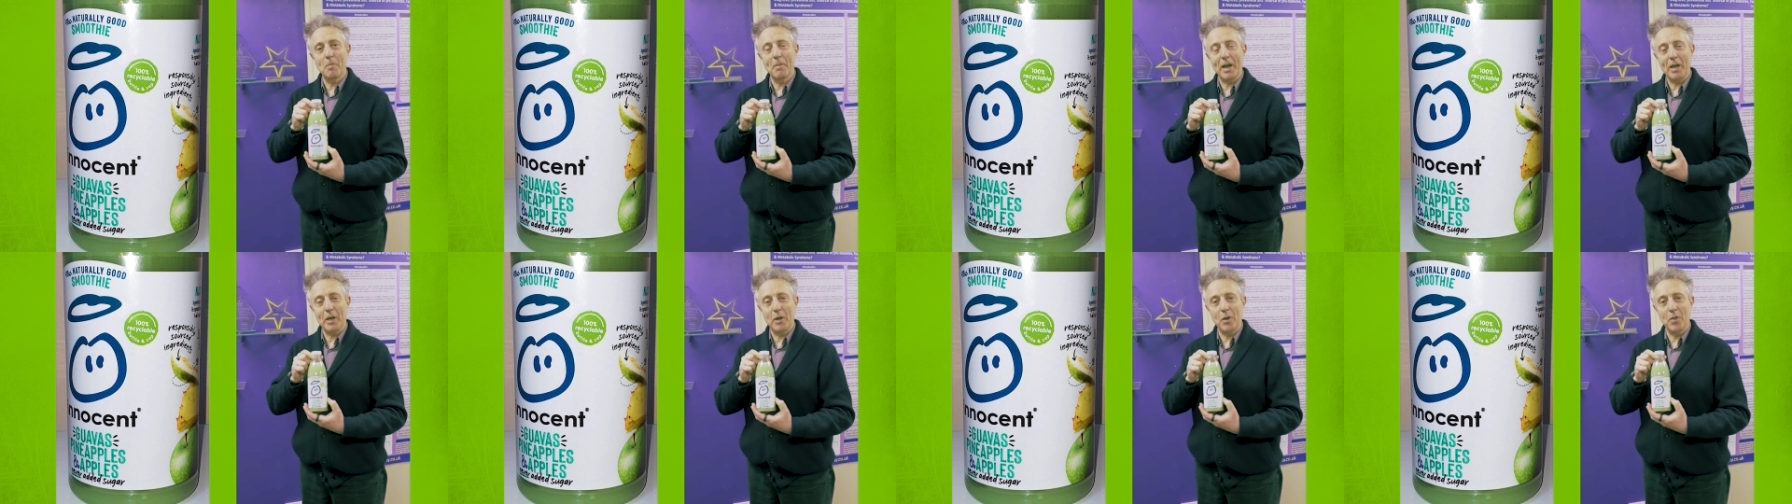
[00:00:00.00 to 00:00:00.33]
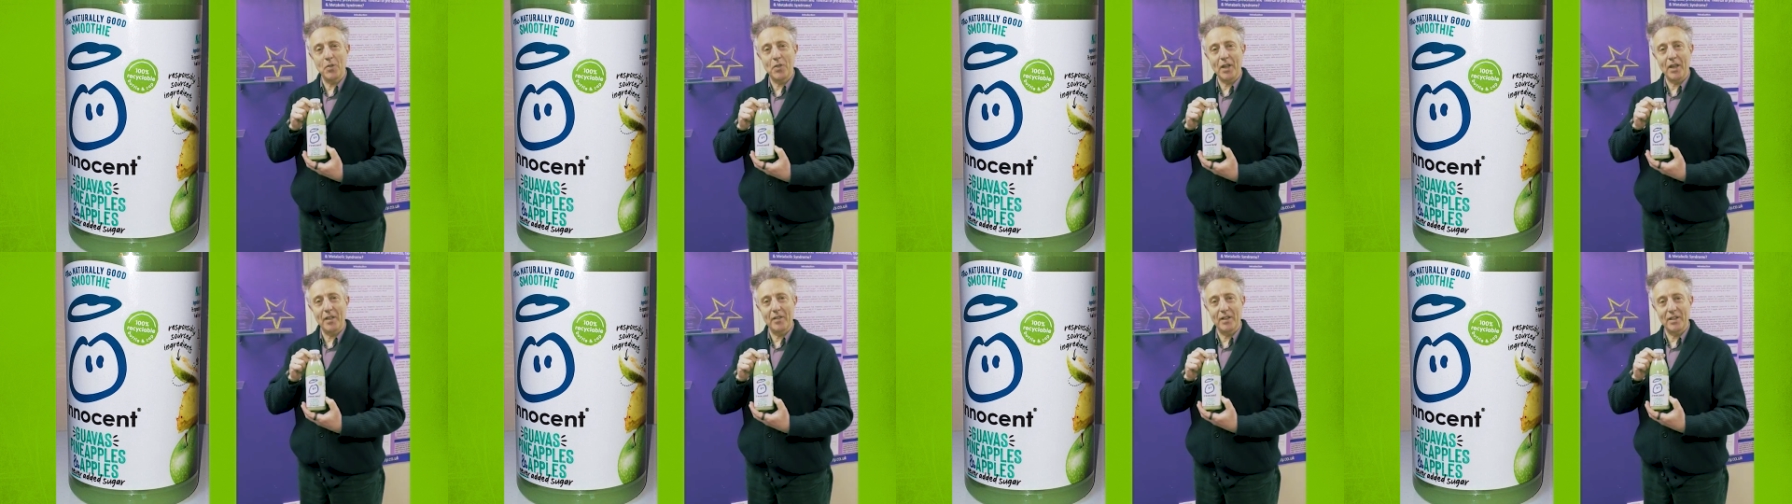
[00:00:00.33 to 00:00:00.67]
make you
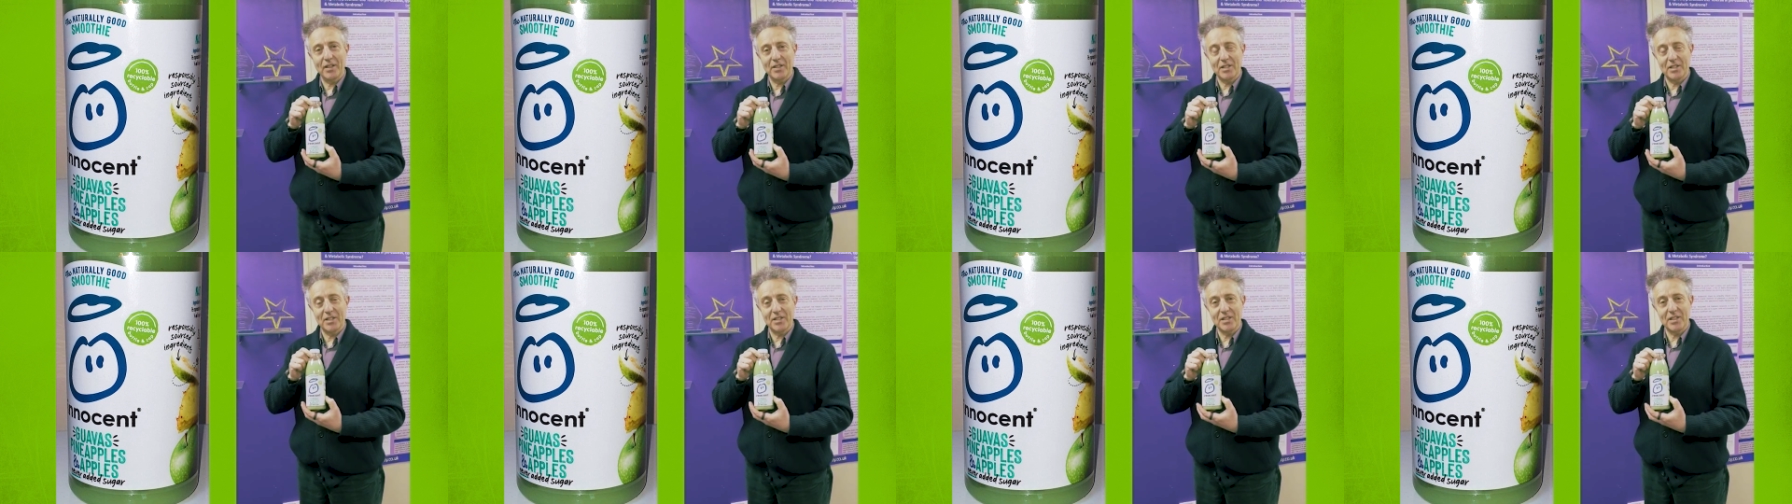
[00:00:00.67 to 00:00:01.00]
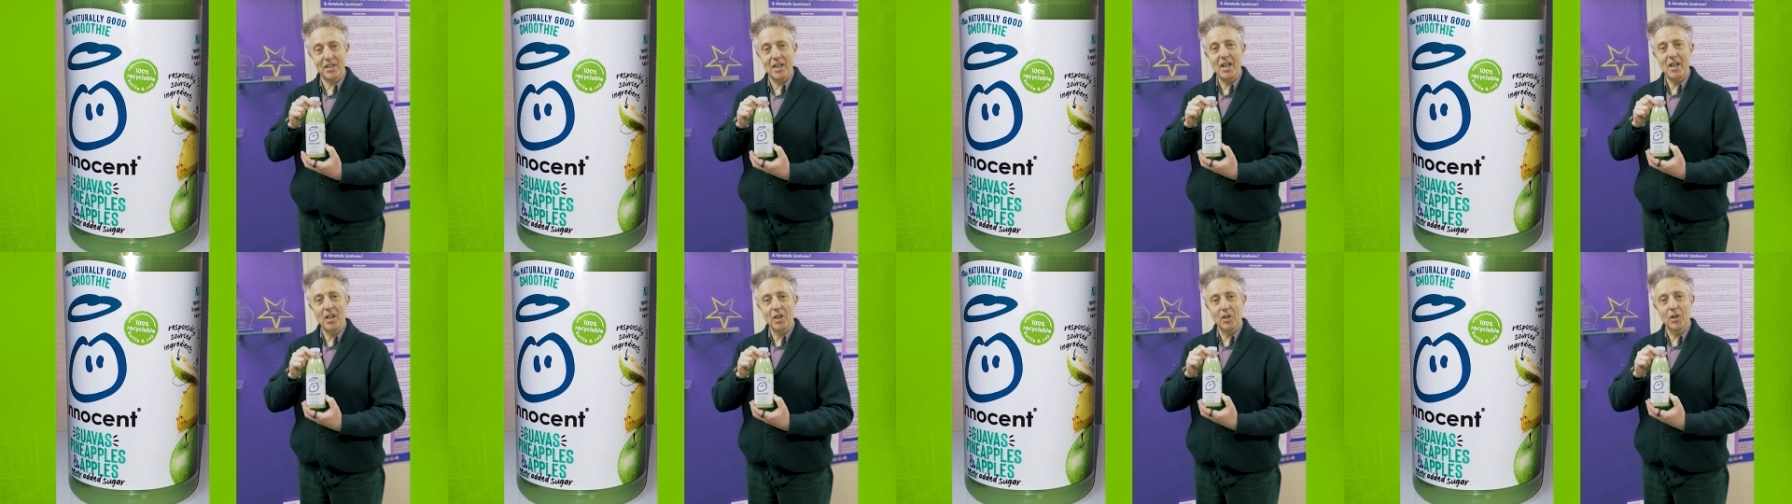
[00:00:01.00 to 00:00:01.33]
think this
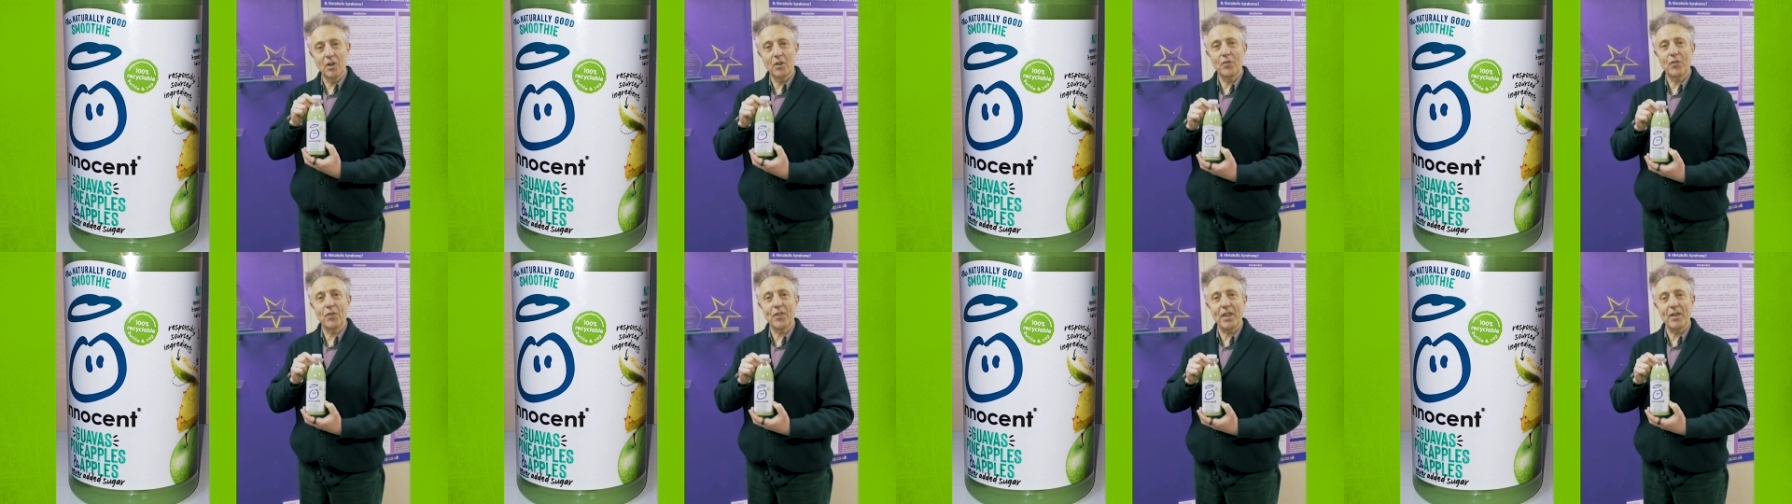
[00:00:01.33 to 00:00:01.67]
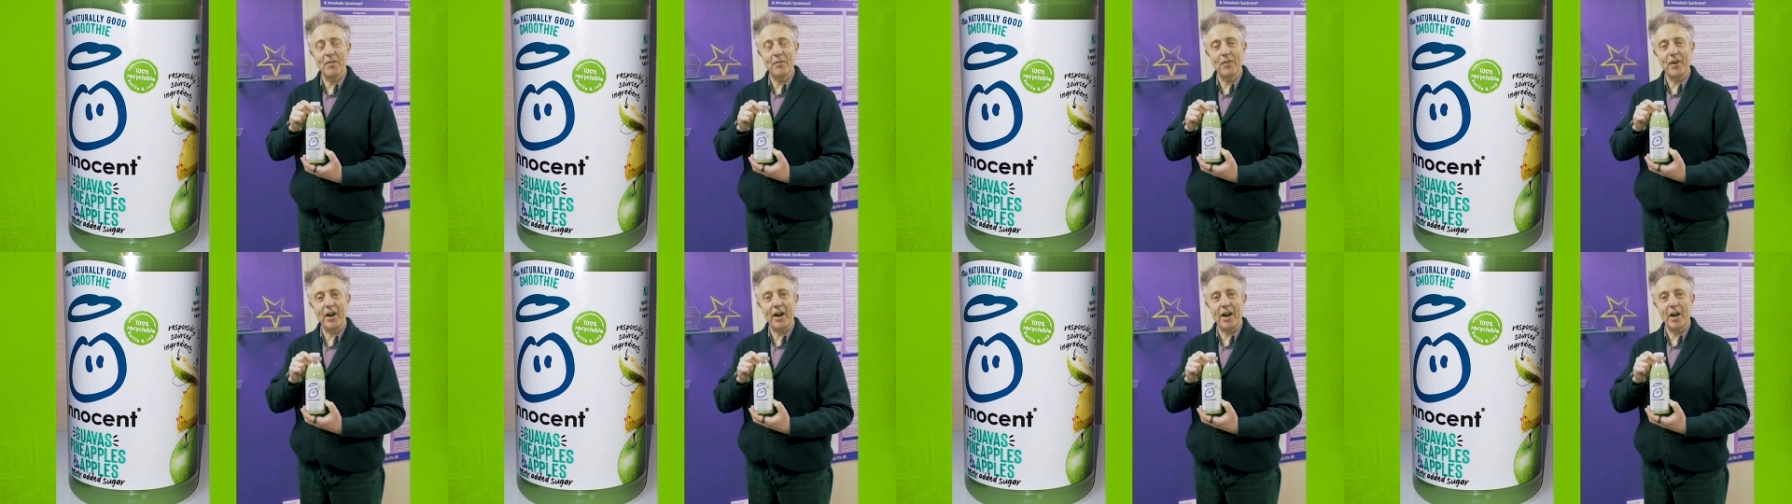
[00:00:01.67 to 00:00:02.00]
is good for the
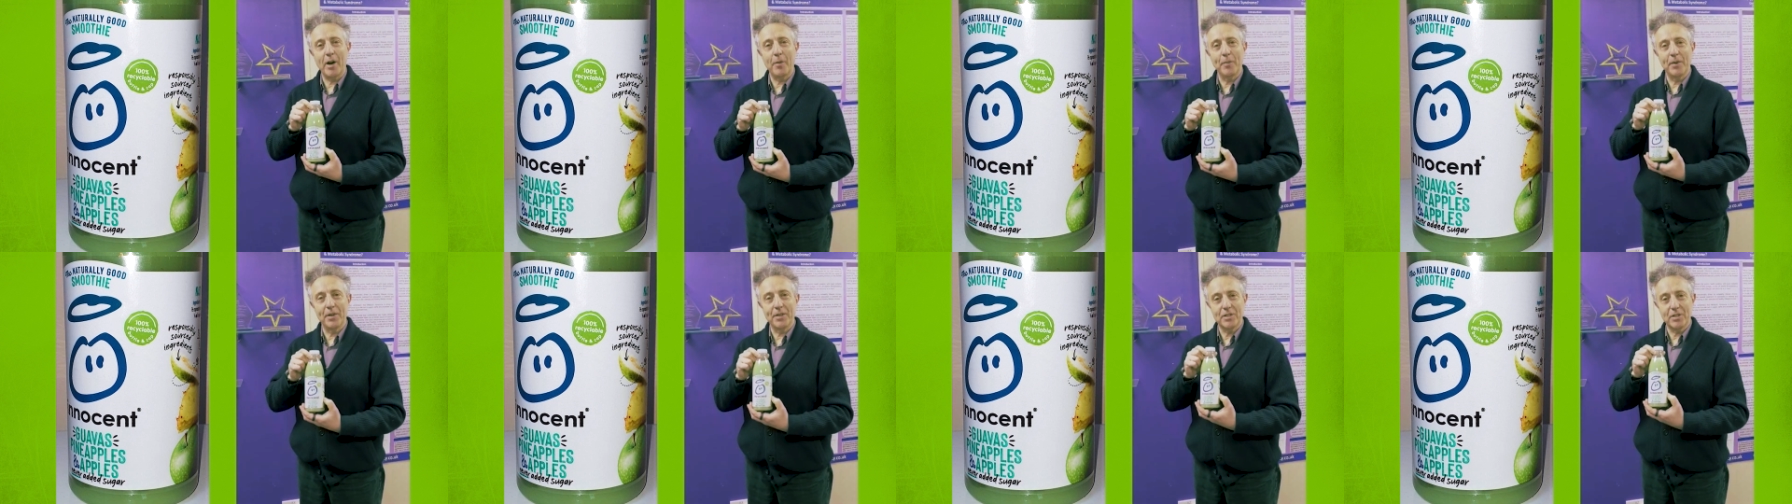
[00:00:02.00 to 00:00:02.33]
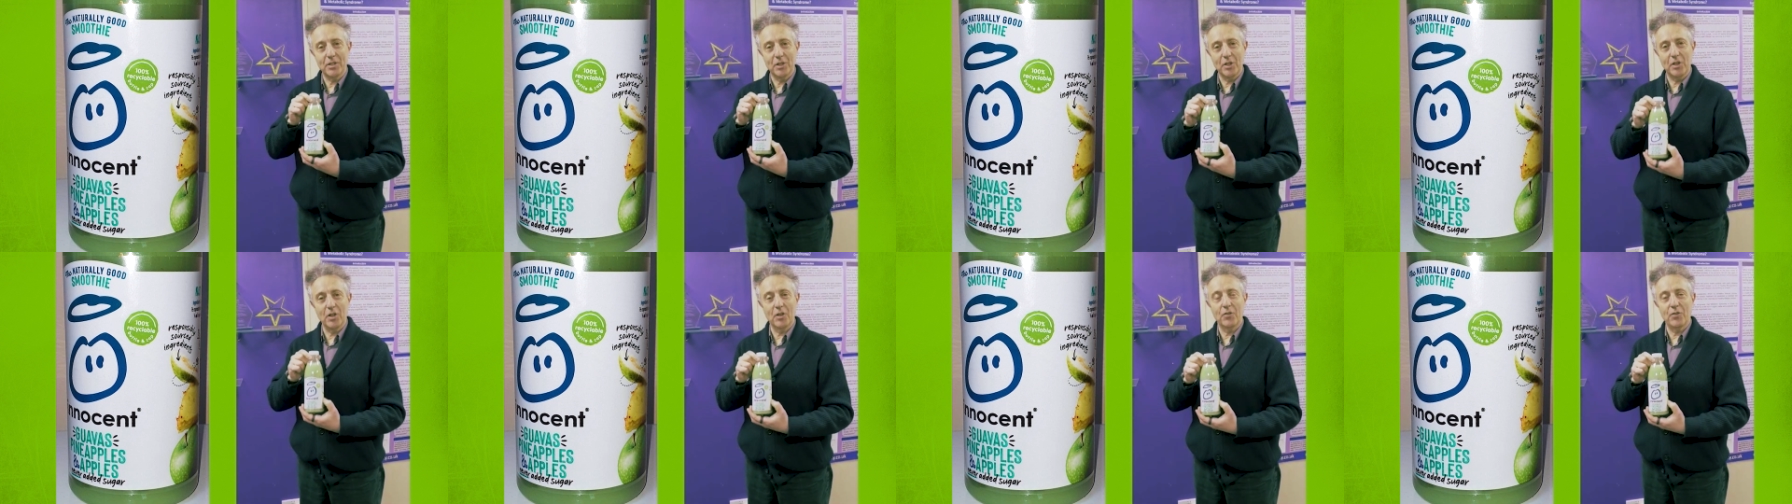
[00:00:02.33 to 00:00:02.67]

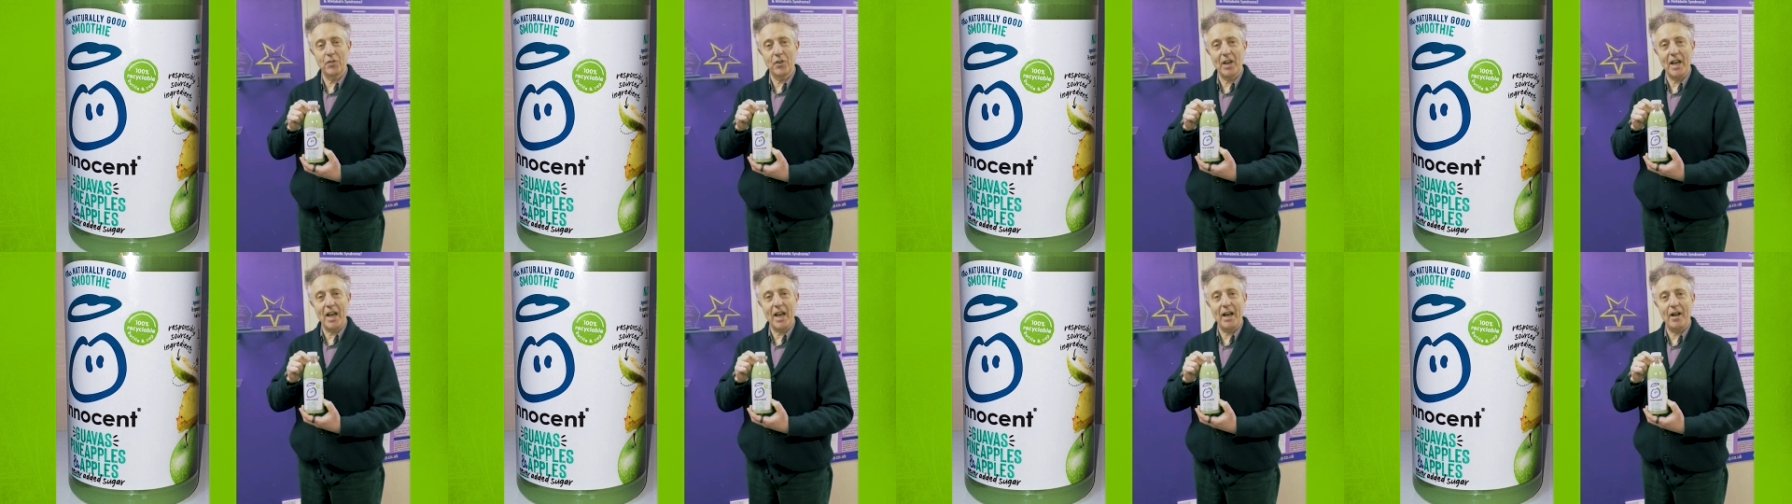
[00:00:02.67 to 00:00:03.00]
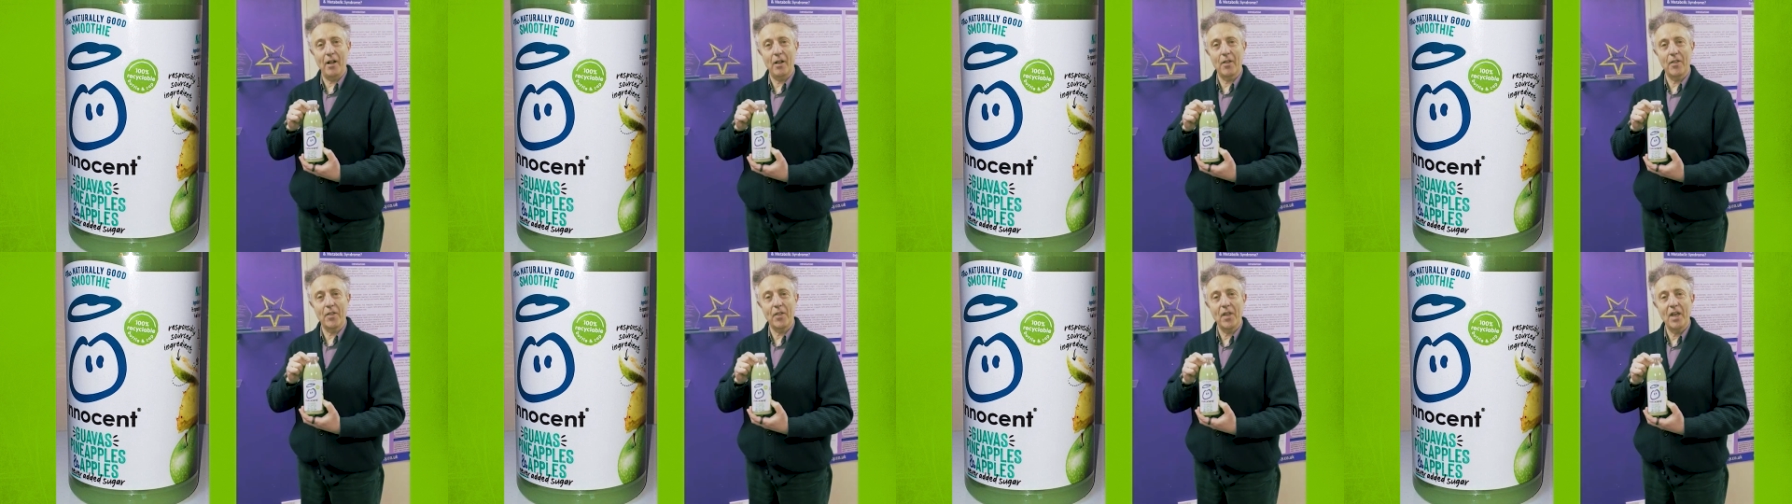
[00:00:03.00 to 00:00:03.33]
environment and good for your
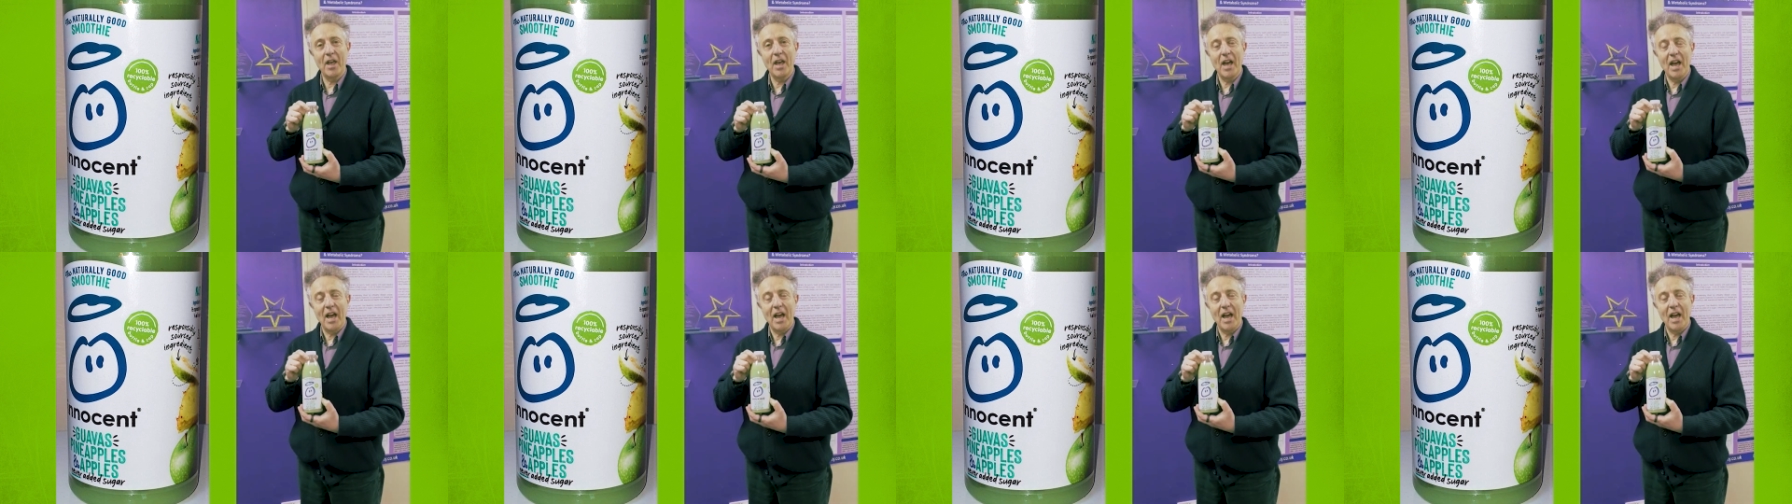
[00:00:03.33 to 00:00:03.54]
health.